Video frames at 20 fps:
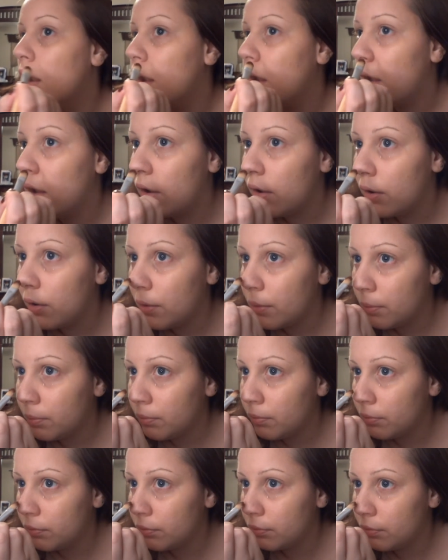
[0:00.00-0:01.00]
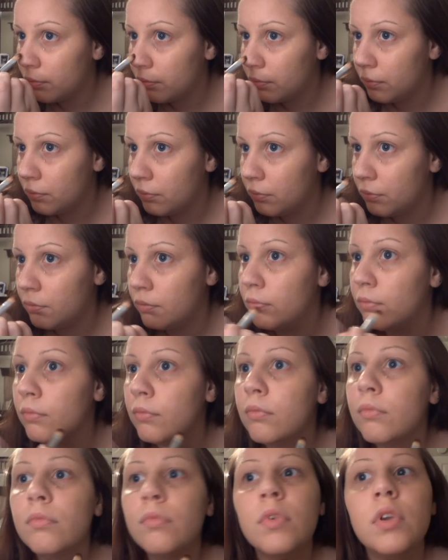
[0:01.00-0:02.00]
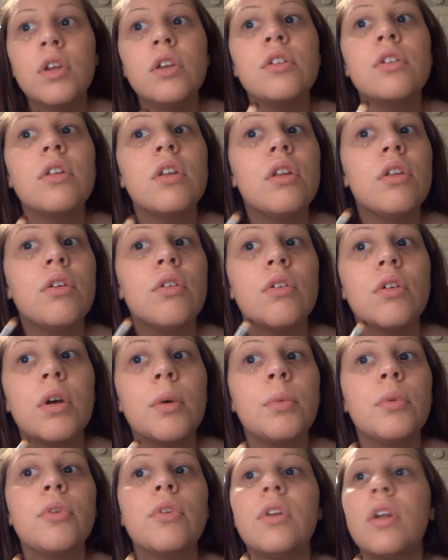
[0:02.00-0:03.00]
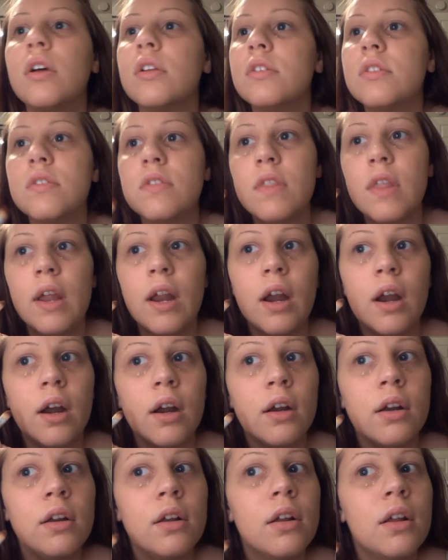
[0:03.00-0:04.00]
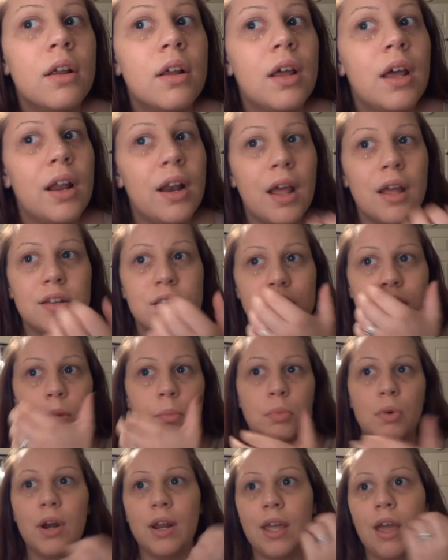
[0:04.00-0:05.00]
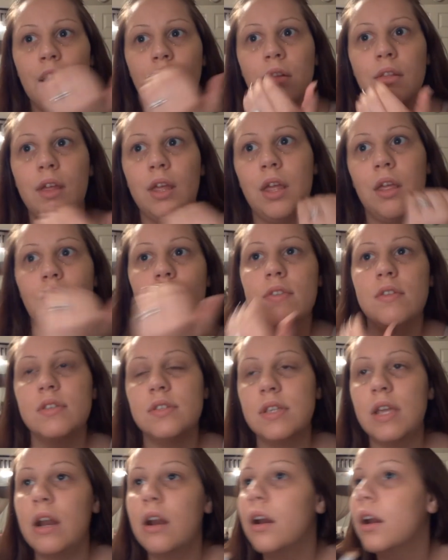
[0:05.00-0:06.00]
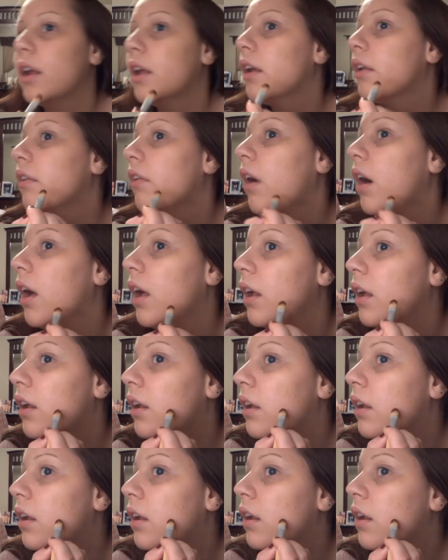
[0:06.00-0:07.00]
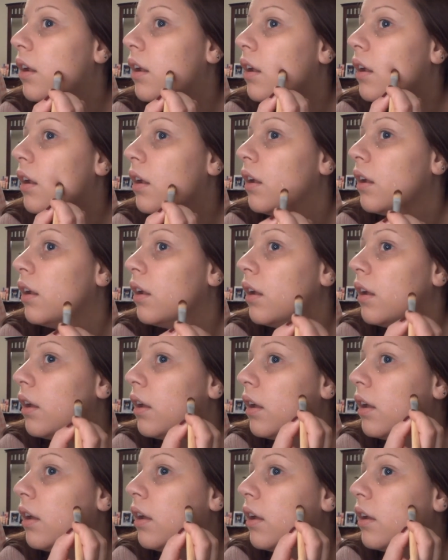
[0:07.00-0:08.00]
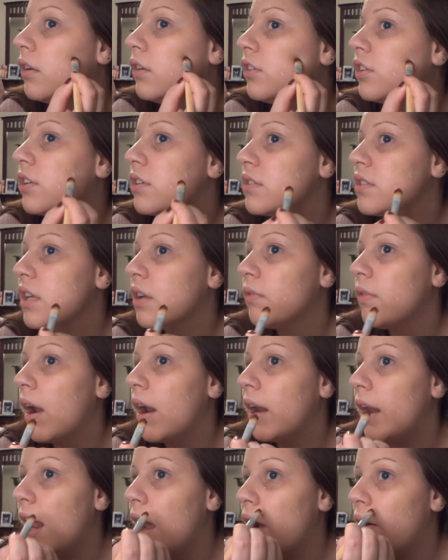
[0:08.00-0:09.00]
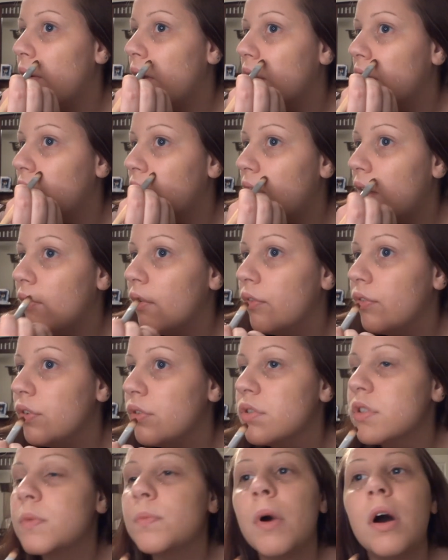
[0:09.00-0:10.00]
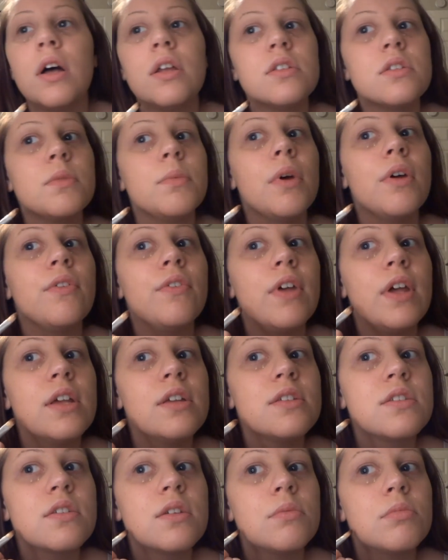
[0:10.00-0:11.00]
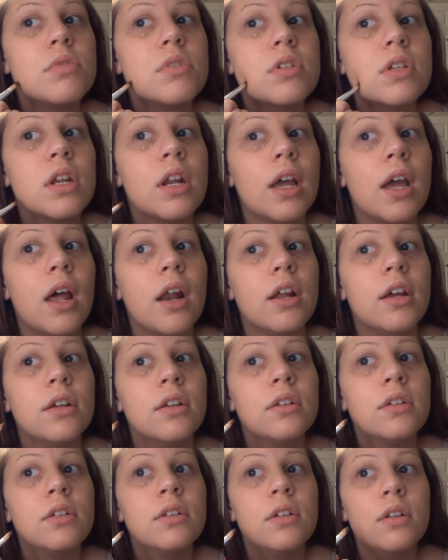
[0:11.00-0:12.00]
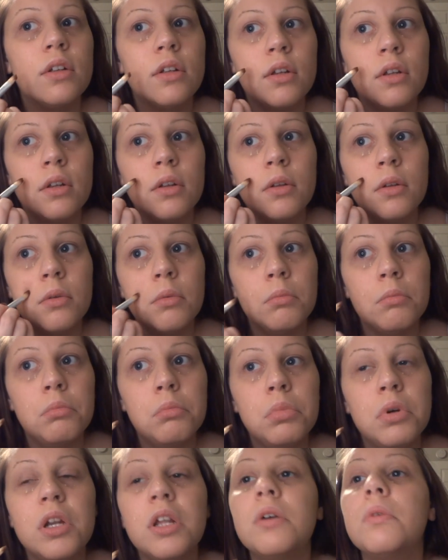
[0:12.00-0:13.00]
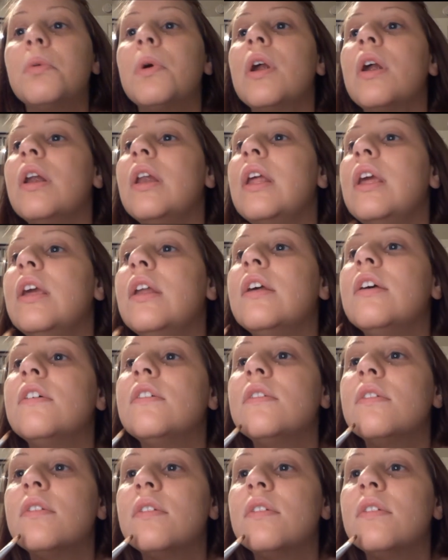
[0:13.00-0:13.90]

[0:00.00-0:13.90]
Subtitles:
I usually do a couple of dots there. And I tend to break out like in this area a lot. As you can see right now, I do have a few spots on my face. So I'm just going to kind of put it where I need it.